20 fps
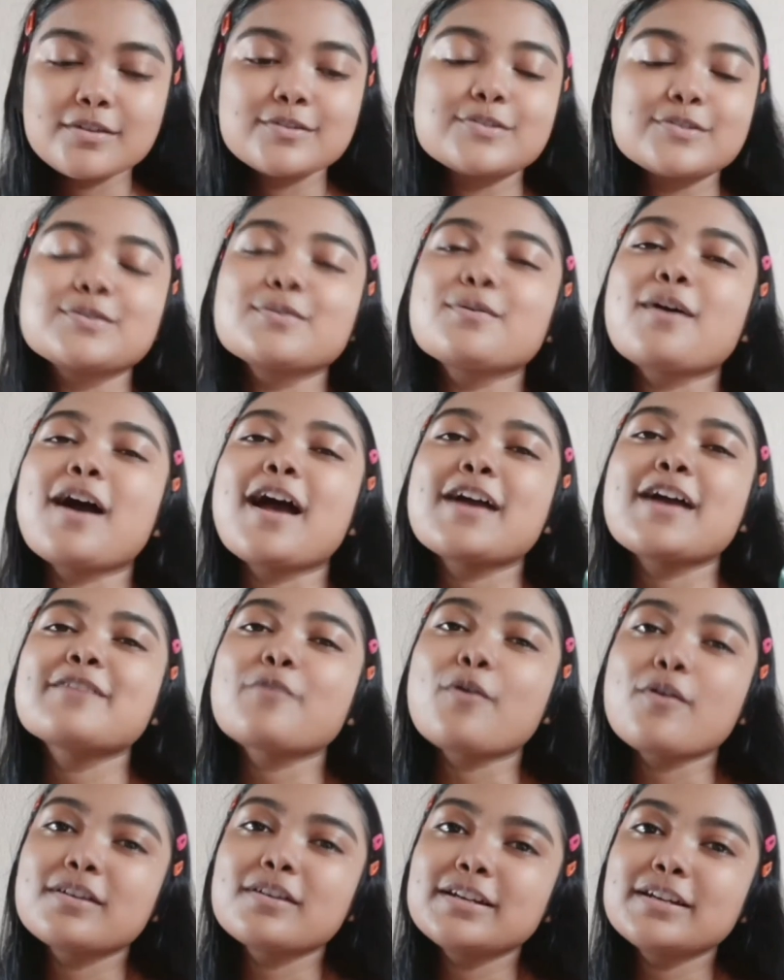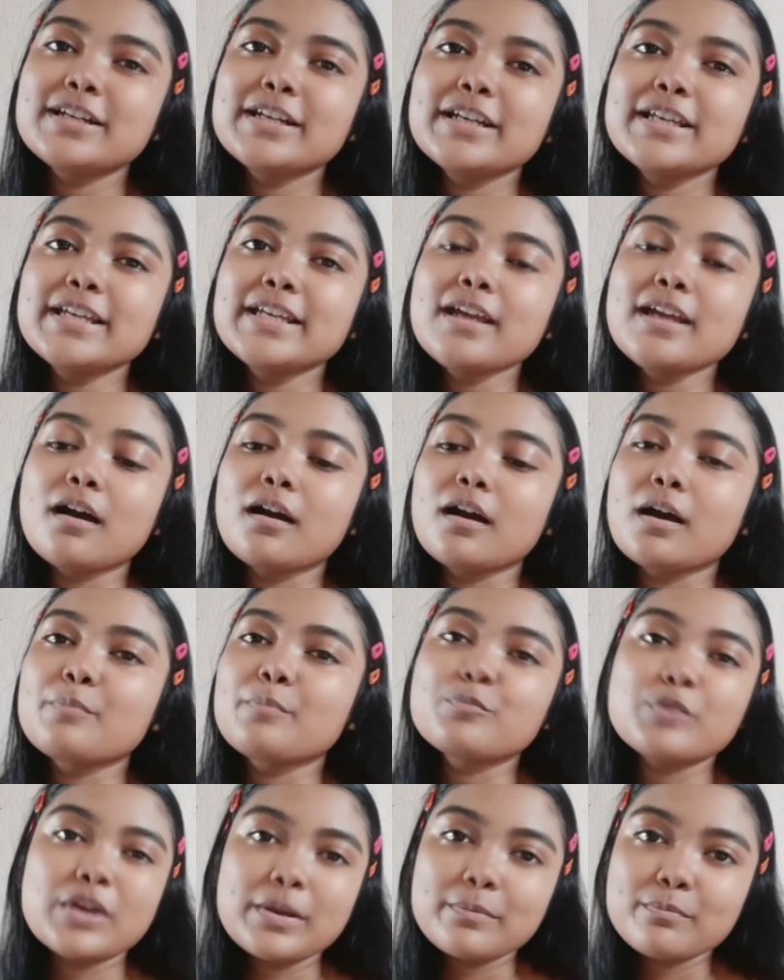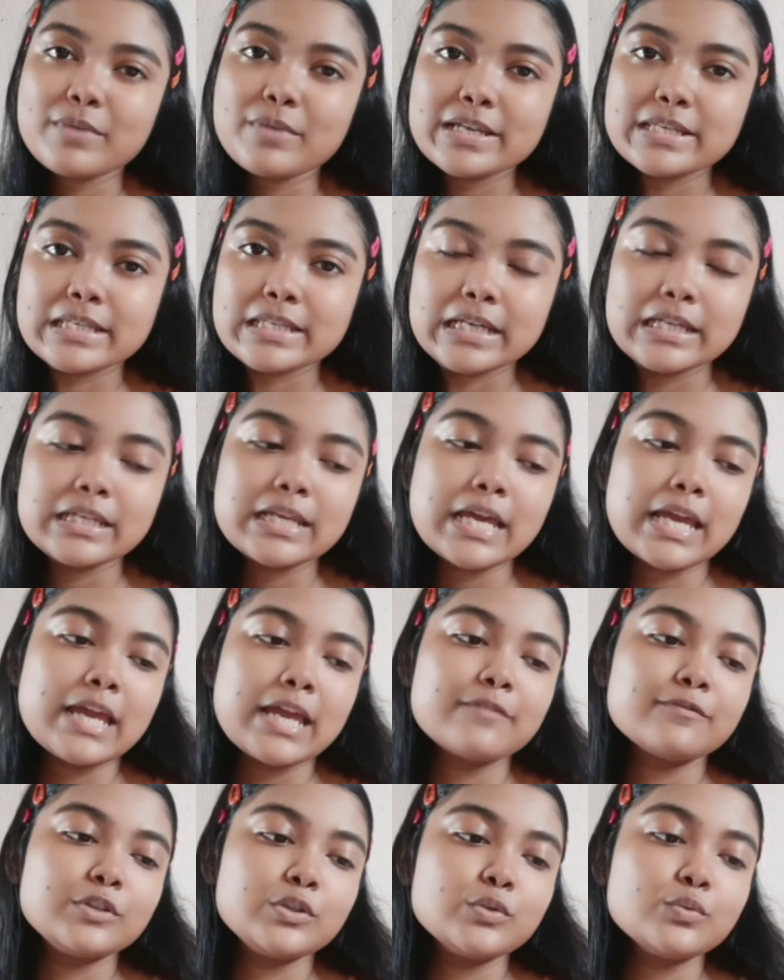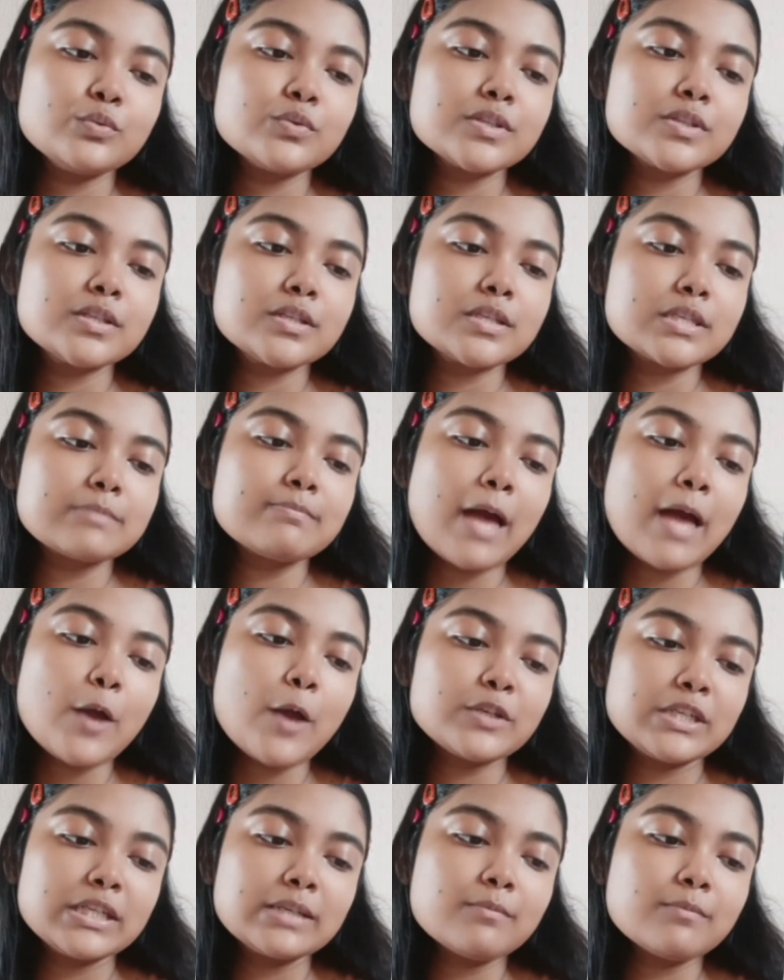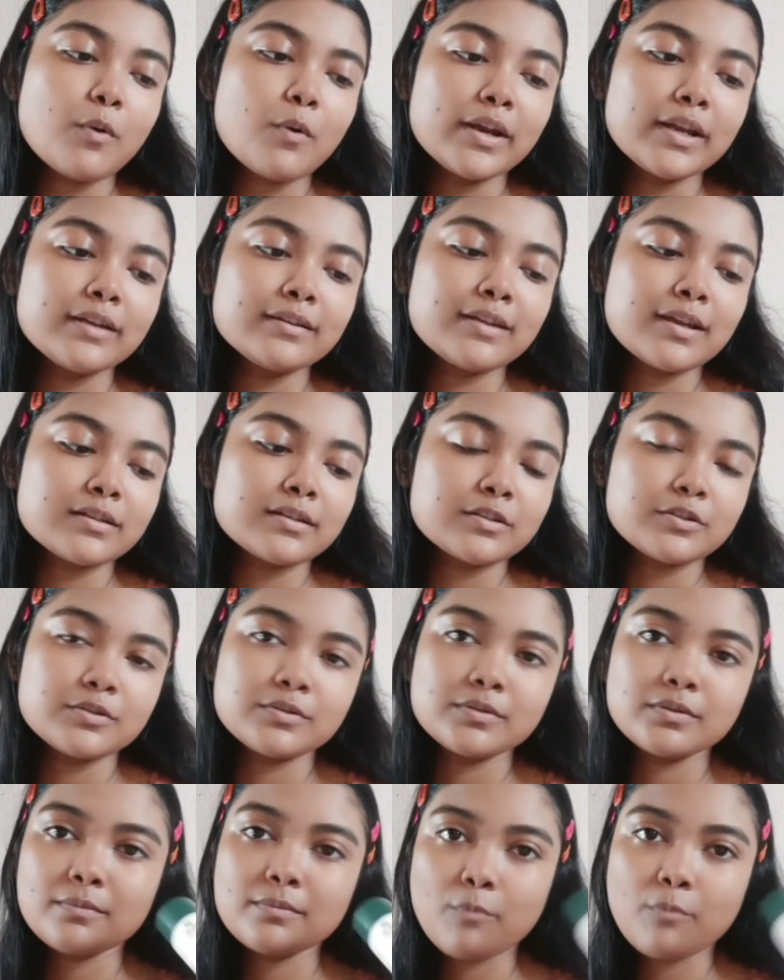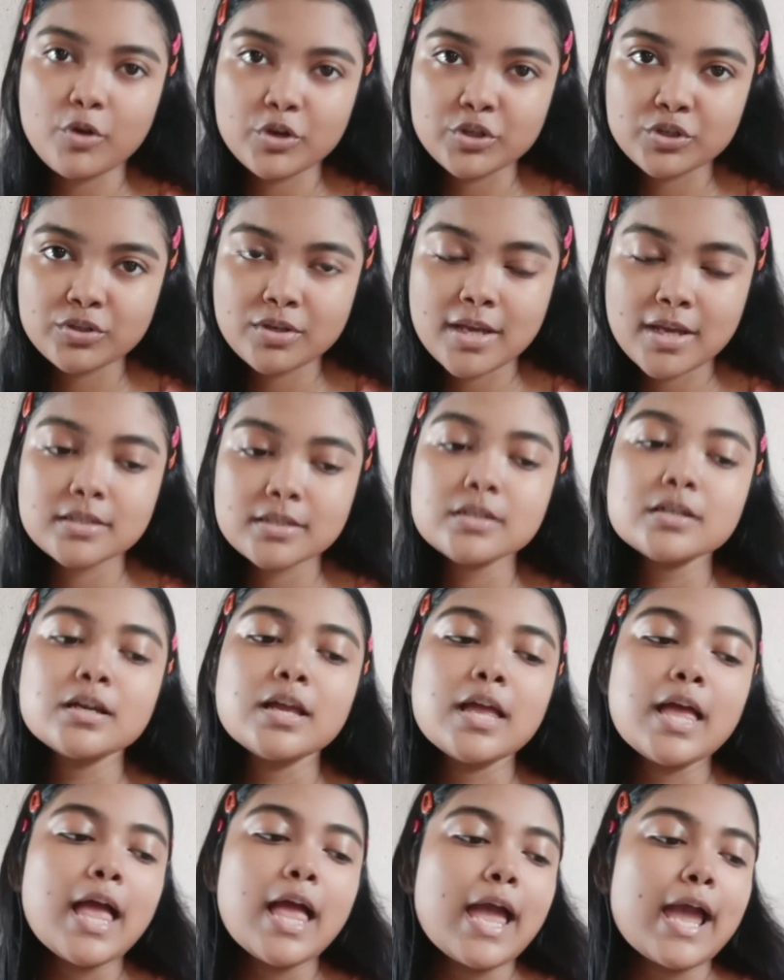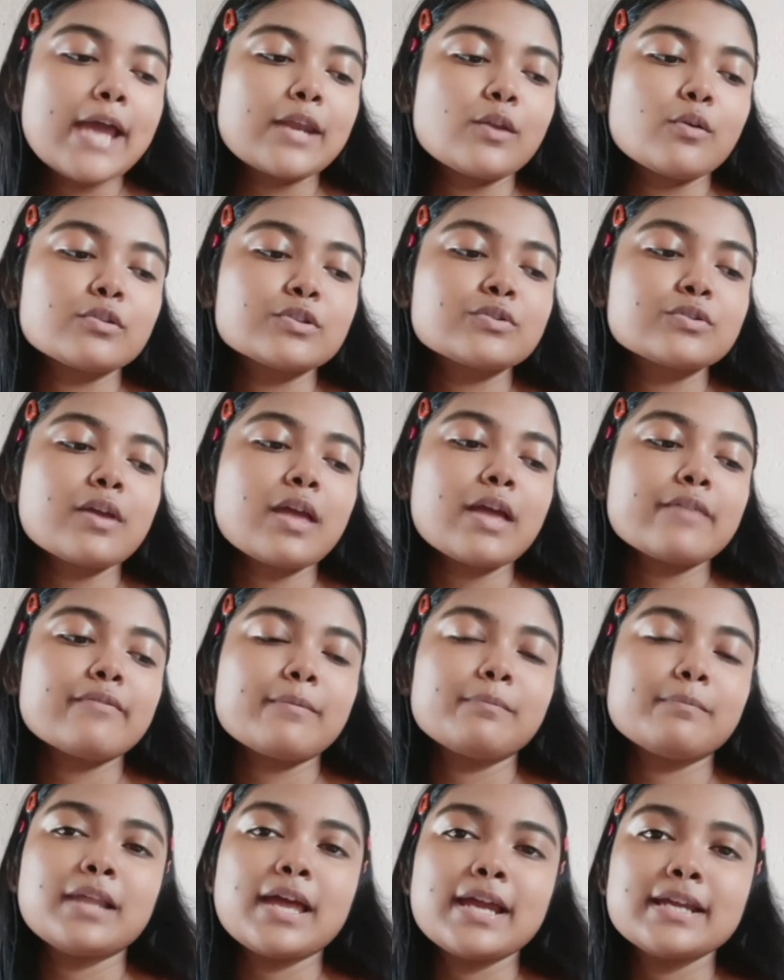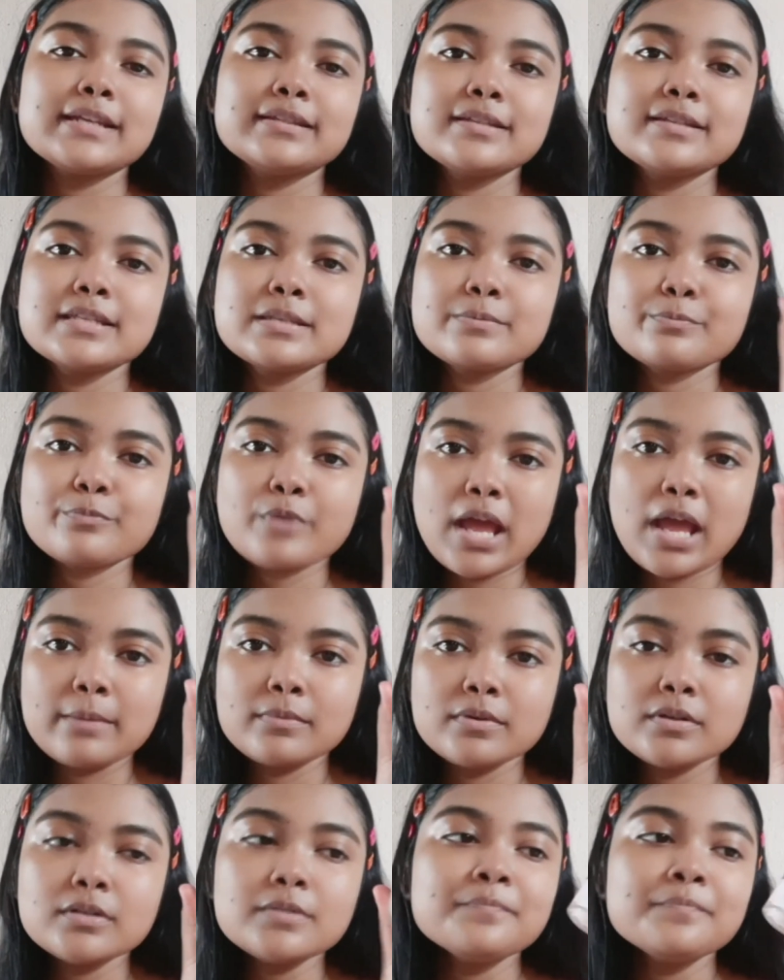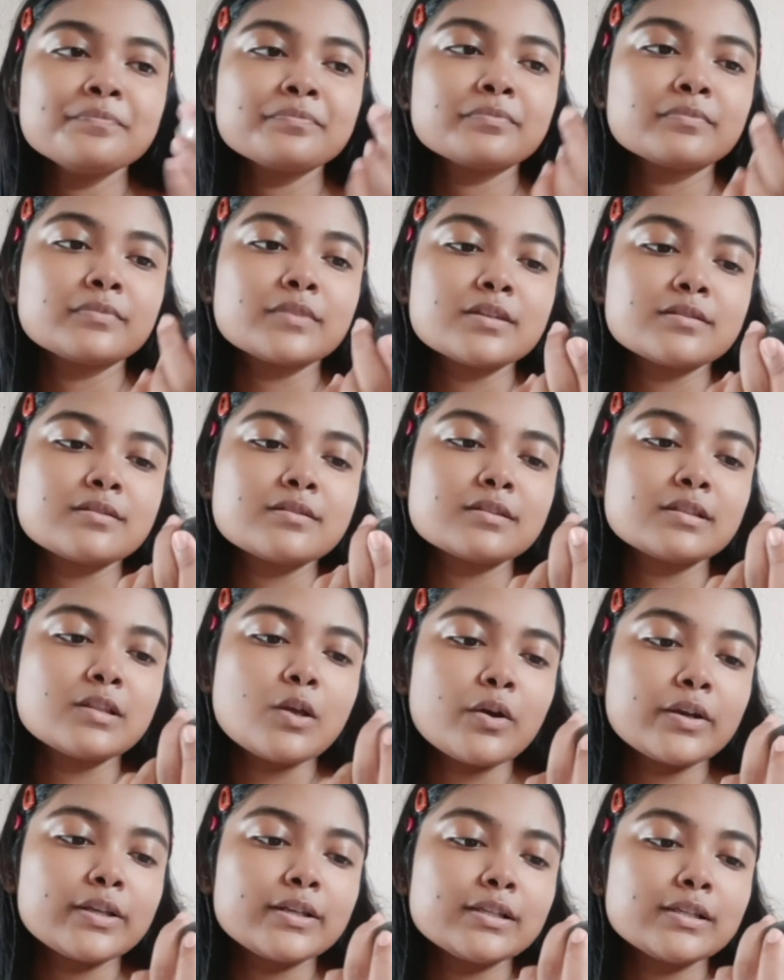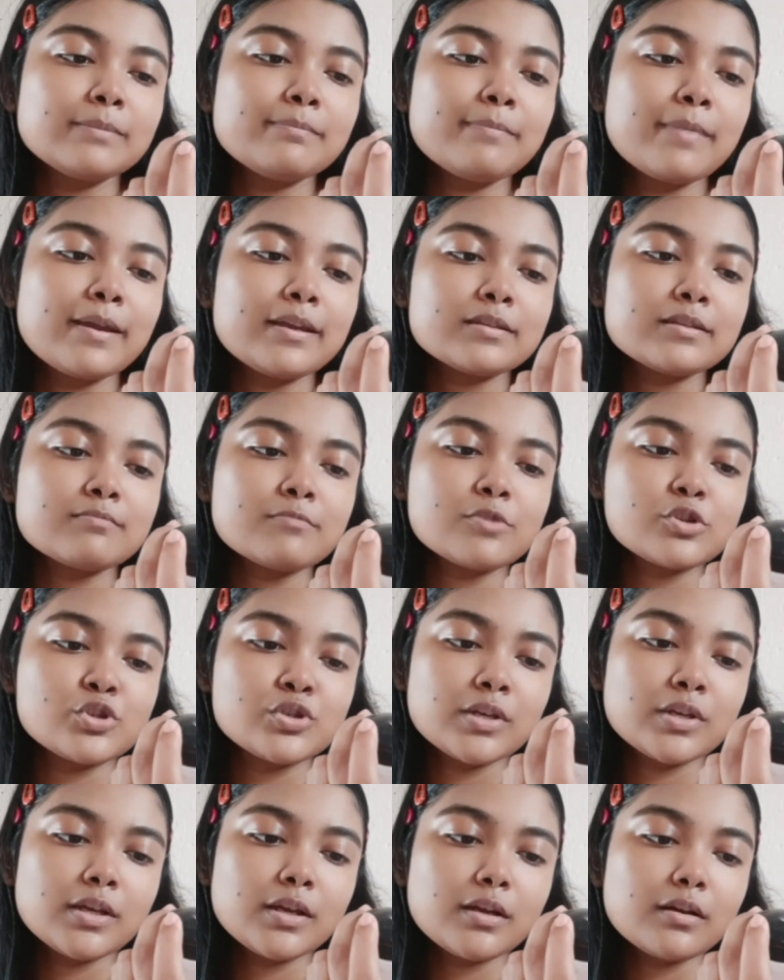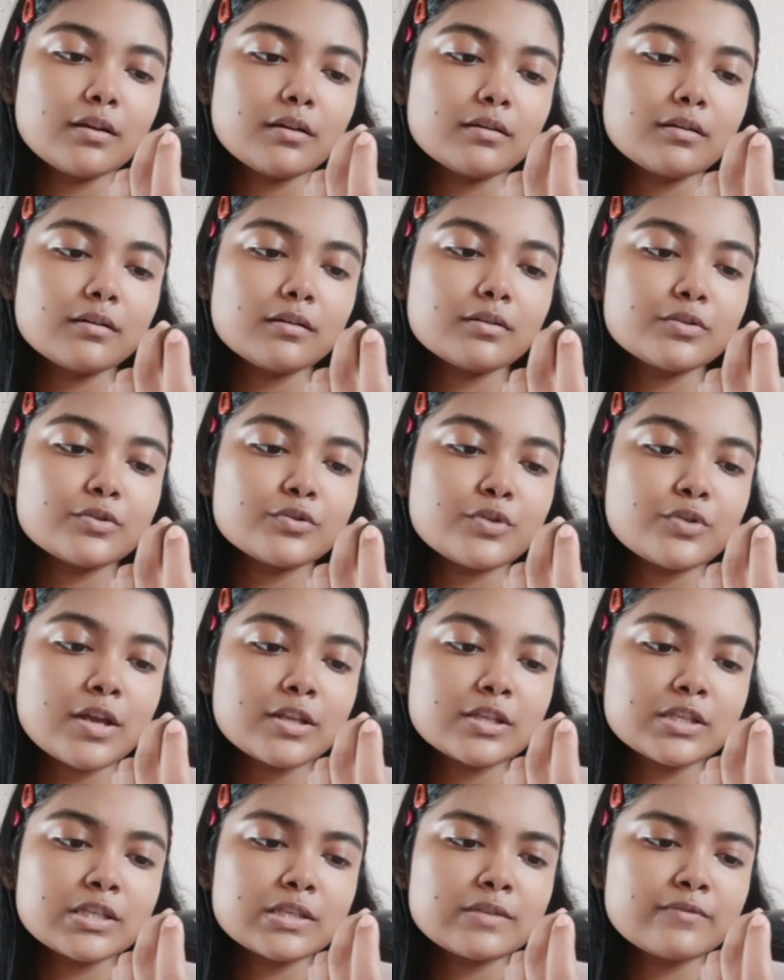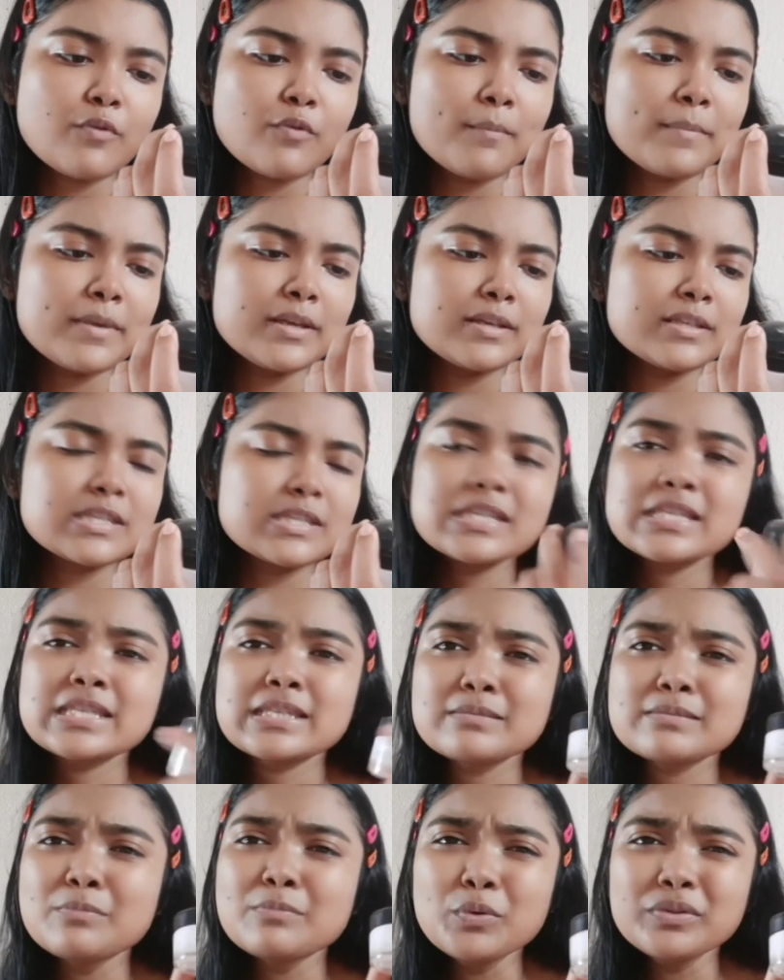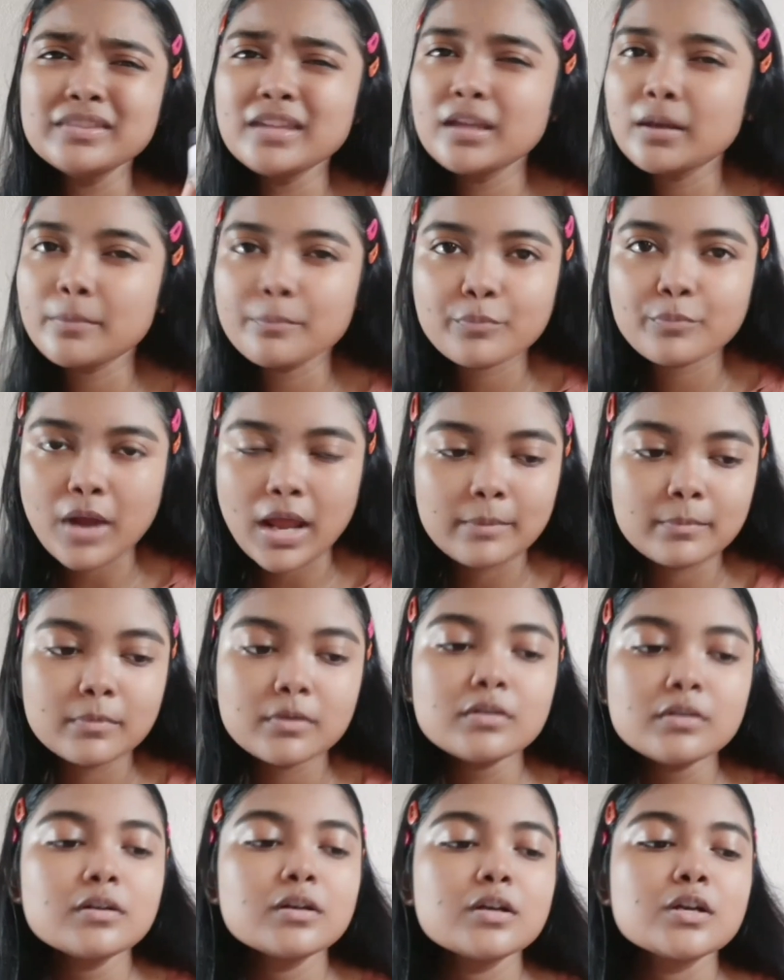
So I have already prepped my skin. I have used this Biotic Morning Nectar moisturizer, and also I have applied this primer. This is L'Oreal Base Magic Transforming Smoothing Primer.